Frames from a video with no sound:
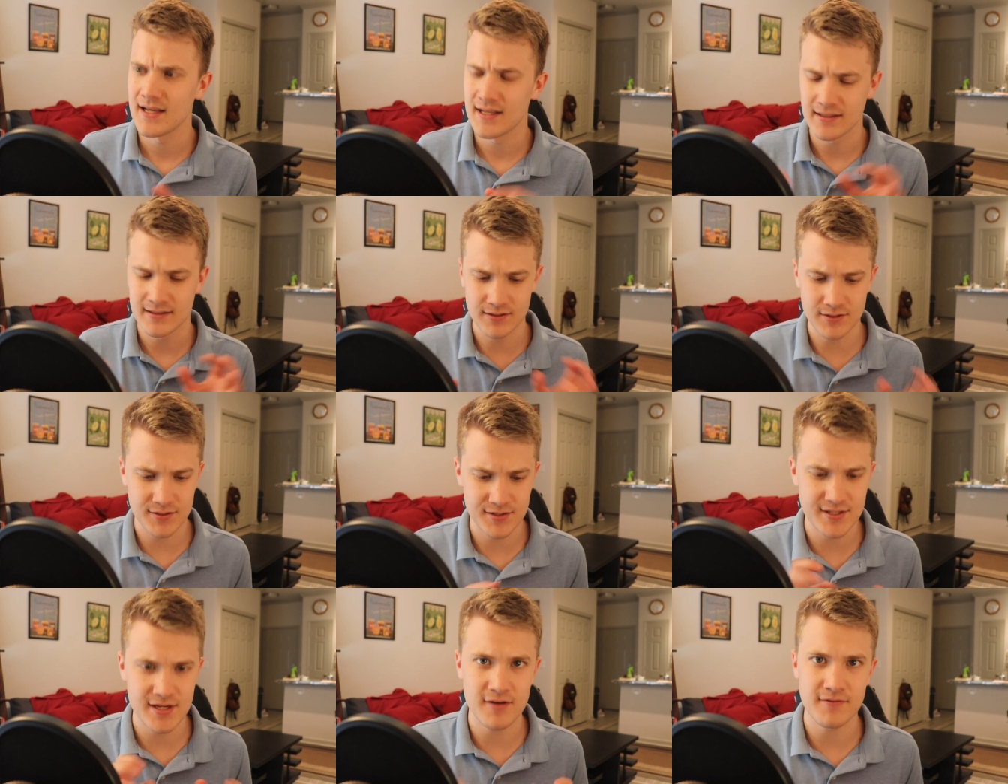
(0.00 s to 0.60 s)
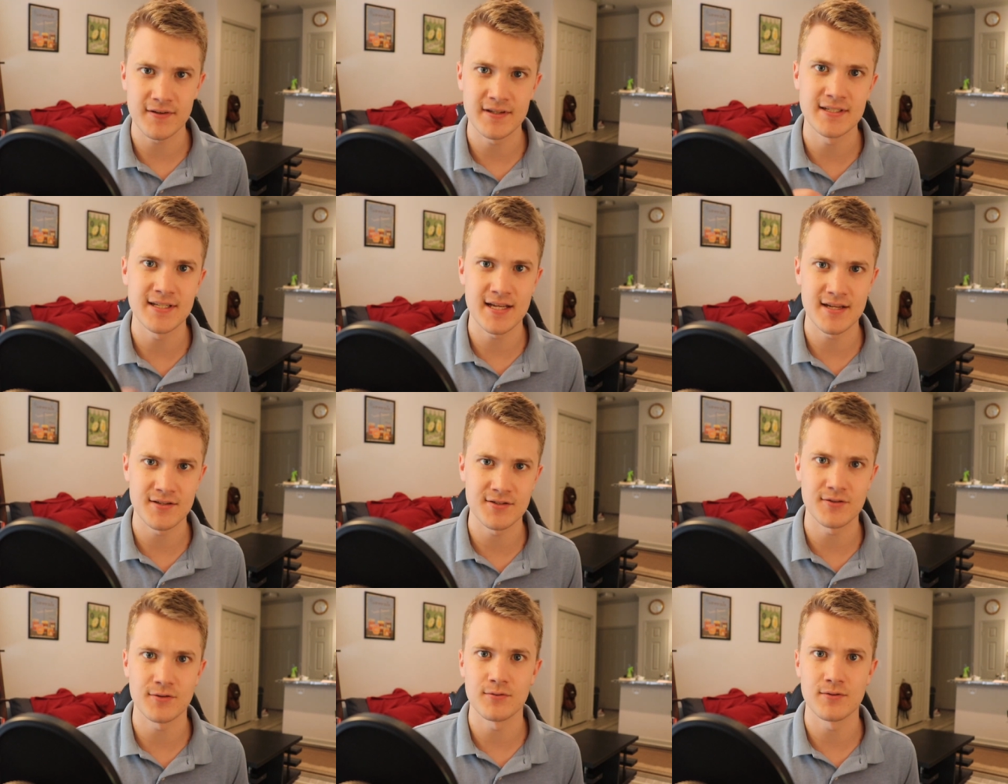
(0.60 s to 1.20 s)
little
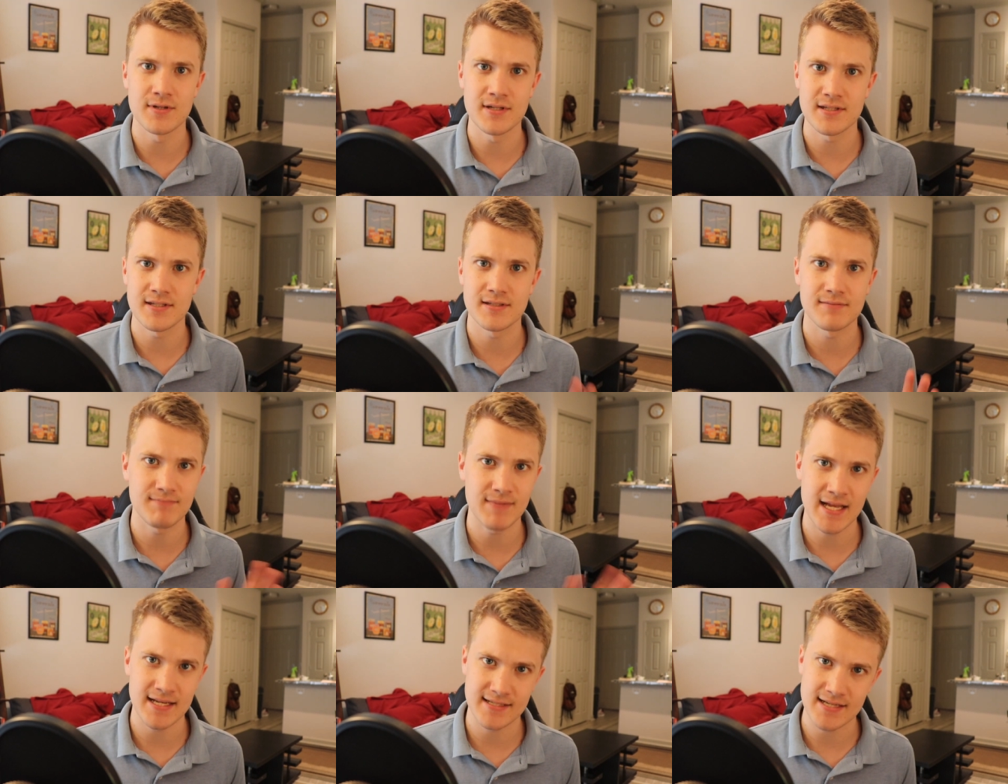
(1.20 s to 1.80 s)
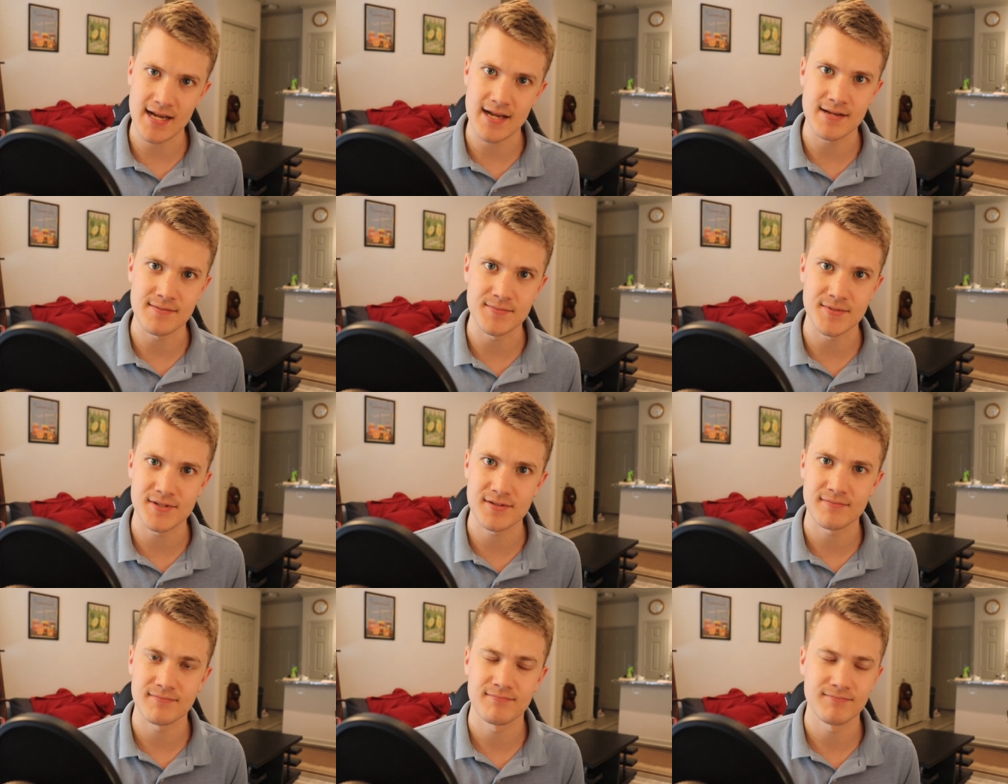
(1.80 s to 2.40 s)
self-contained stories at
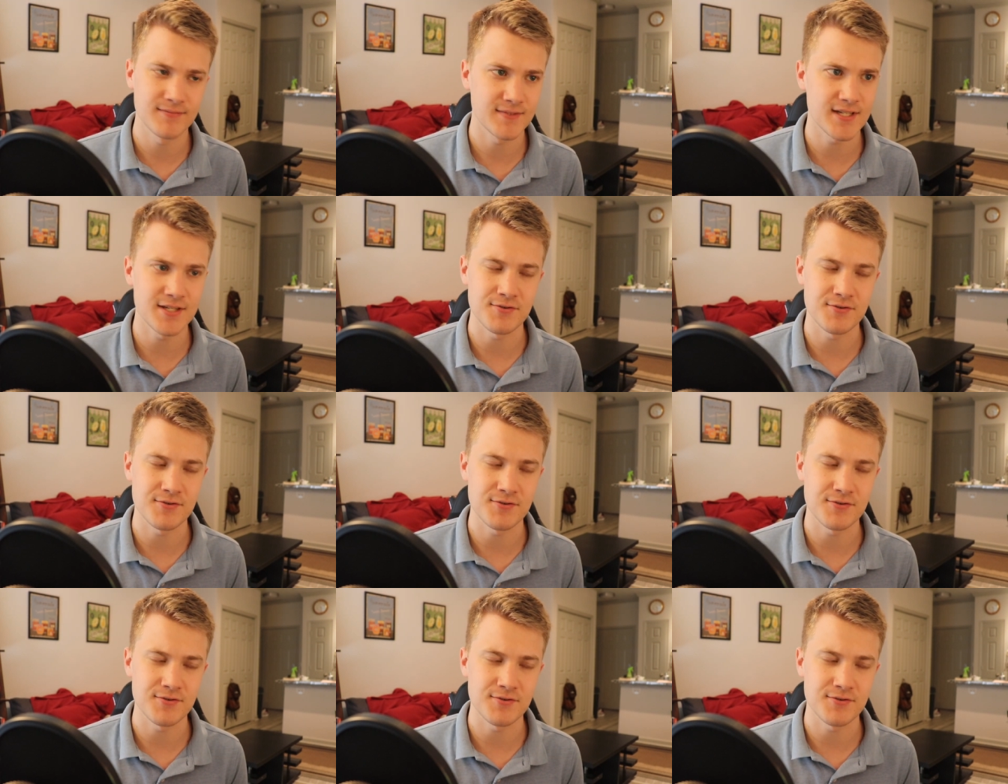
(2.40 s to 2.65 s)
times. It's